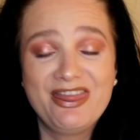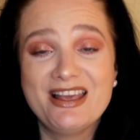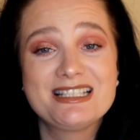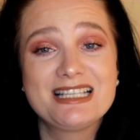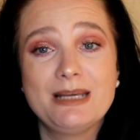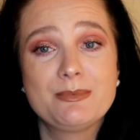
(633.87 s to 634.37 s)

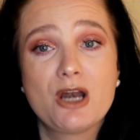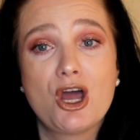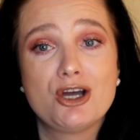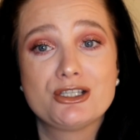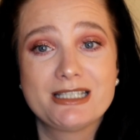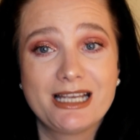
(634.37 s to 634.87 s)
this lip
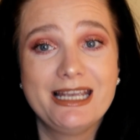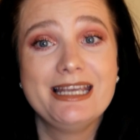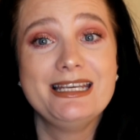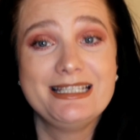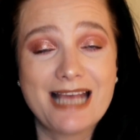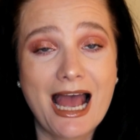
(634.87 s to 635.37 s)
gloss
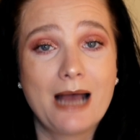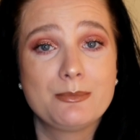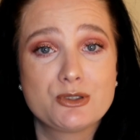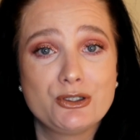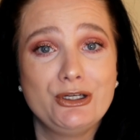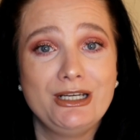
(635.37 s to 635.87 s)
is
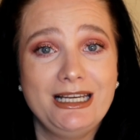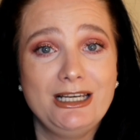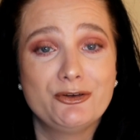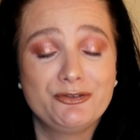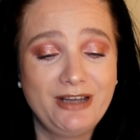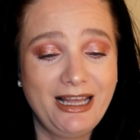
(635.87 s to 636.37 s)

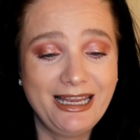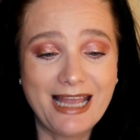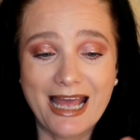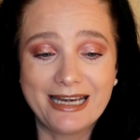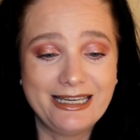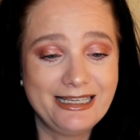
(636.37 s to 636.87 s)
absolutely
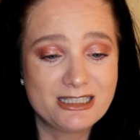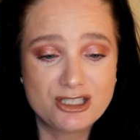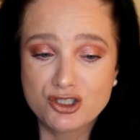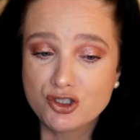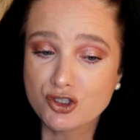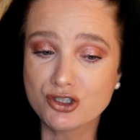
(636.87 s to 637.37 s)
lovely, and
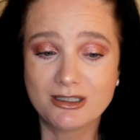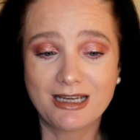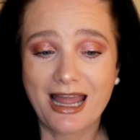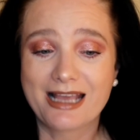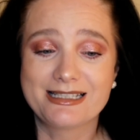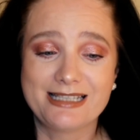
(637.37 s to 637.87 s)
it
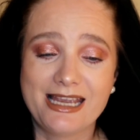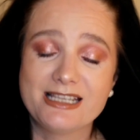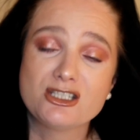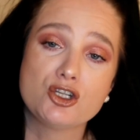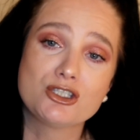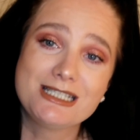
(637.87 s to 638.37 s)
doesn't, like I say,
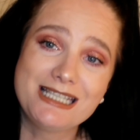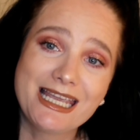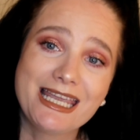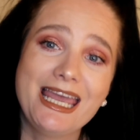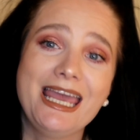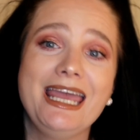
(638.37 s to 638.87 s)
it's not
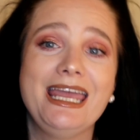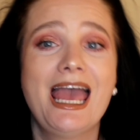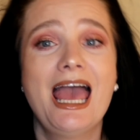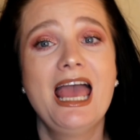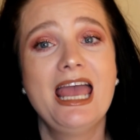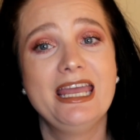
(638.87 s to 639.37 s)

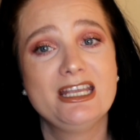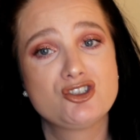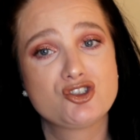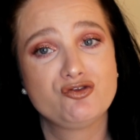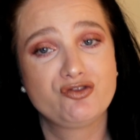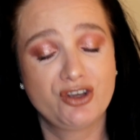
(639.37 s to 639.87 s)
sticky. It
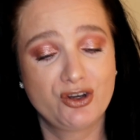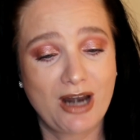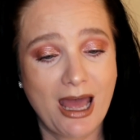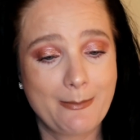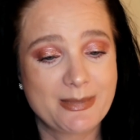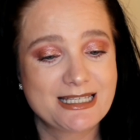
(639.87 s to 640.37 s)
doesn't feel
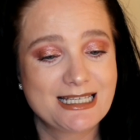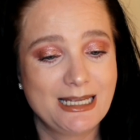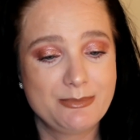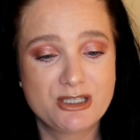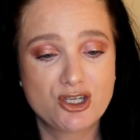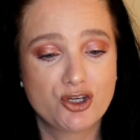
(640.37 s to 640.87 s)
like my
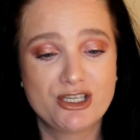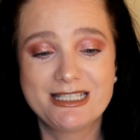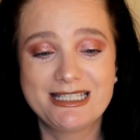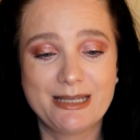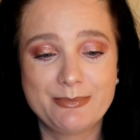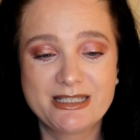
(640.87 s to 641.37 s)
lips are going to
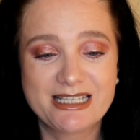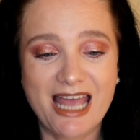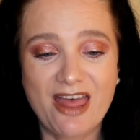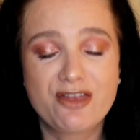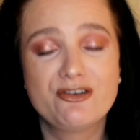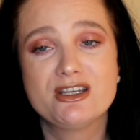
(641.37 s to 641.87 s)
stick
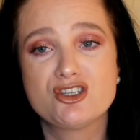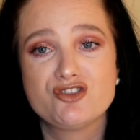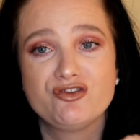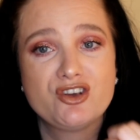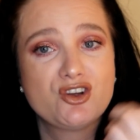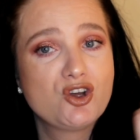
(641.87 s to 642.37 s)
together. It
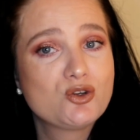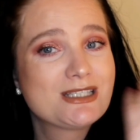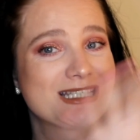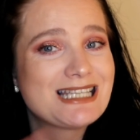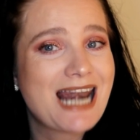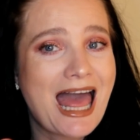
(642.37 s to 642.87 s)
doesn't feel all
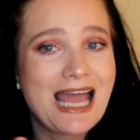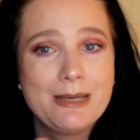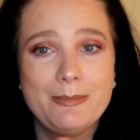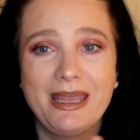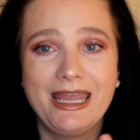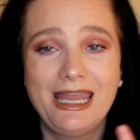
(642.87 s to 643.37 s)

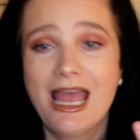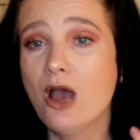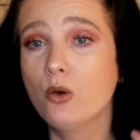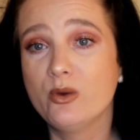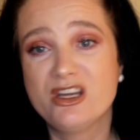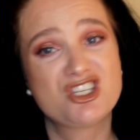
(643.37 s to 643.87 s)
slimy,
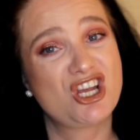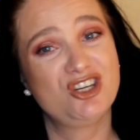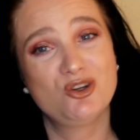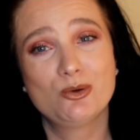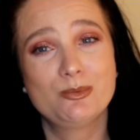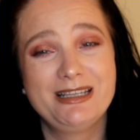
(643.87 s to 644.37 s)
which
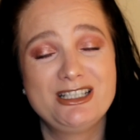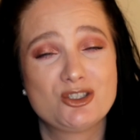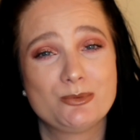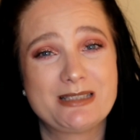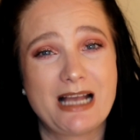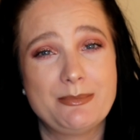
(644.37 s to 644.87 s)
I normally
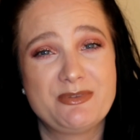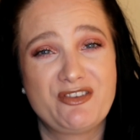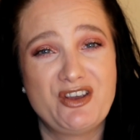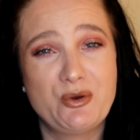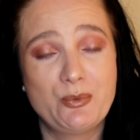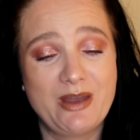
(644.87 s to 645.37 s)
sometimes
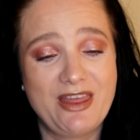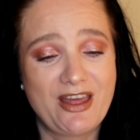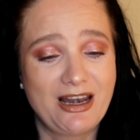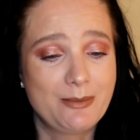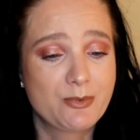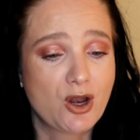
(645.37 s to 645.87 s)
feel
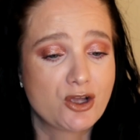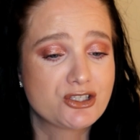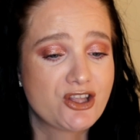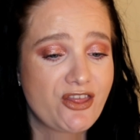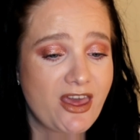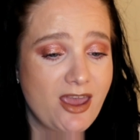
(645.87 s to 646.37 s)
with lip
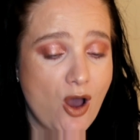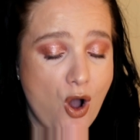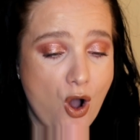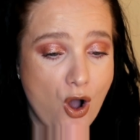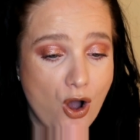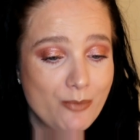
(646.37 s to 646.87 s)
gloss that they
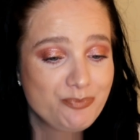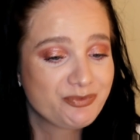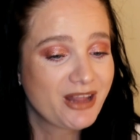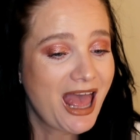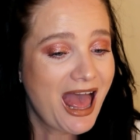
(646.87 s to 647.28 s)
are.